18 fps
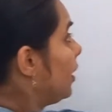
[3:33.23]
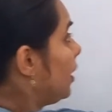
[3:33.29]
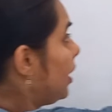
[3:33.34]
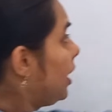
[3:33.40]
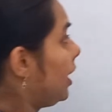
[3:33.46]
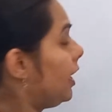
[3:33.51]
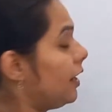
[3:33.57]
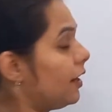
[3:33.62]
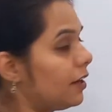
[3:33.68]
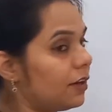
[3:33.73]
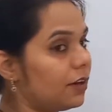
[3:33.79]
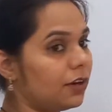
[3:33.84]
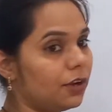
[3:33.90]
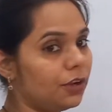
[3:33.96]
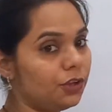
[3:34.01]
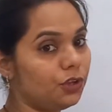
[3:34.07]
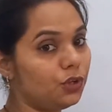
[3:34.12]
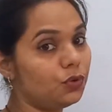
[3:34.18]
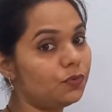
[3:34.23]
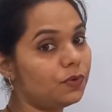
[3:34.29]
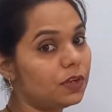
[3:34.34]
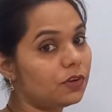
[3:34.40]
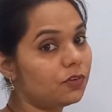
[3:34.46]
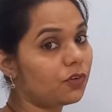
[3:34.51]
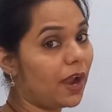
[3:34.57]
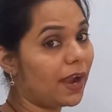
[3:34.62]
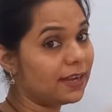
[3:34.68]
here you will
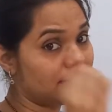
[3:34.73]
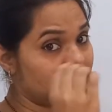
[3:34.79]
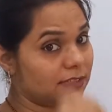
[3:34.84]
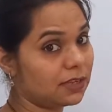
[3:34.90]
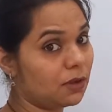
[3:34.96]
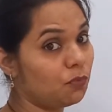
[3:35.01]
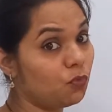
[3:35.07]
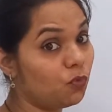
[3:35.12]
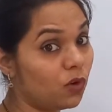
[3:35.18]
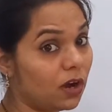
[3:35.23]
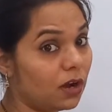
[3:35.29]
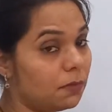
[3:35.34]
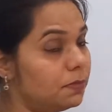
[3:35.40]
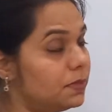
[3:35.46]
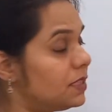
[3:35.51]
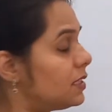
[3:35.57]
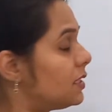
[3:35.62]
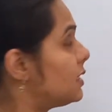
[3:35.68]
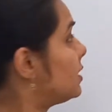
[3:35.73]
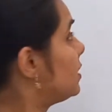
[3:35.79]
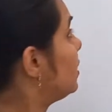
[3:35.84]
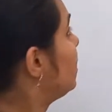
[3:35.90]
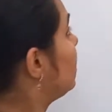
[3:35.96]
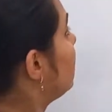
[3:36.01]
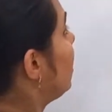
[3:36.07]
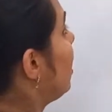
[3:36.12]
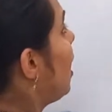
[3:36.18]
write some verbs:
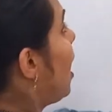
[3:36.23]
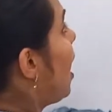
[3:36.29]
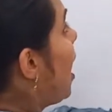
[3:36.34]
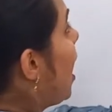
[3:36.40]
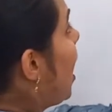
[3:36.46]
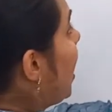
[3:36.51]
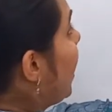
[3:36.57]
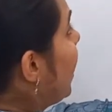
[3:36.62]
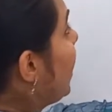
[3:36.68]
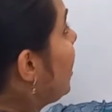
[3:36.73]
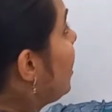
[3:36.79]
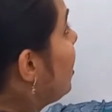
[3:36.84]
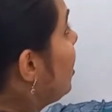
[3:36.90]
I,